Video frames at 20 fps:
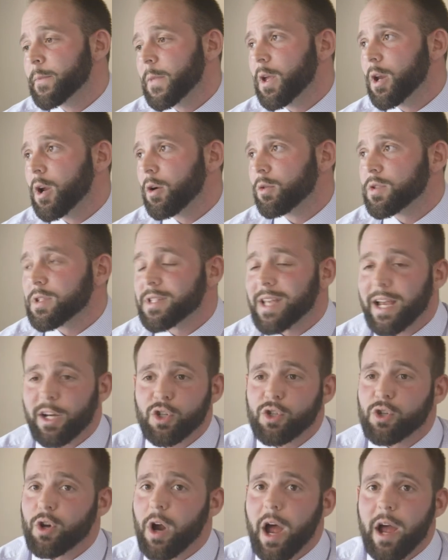you know
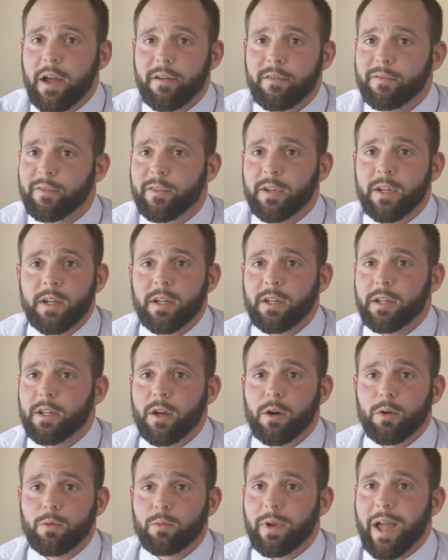sex drive you
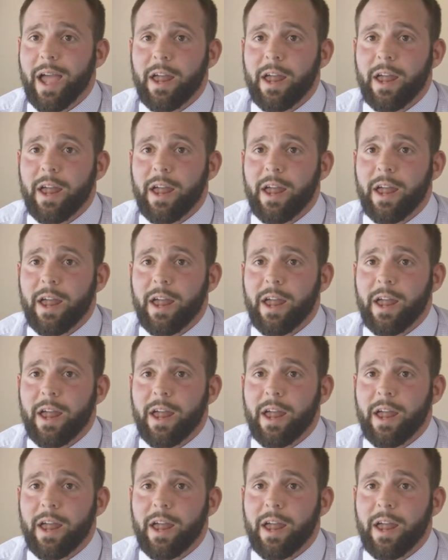know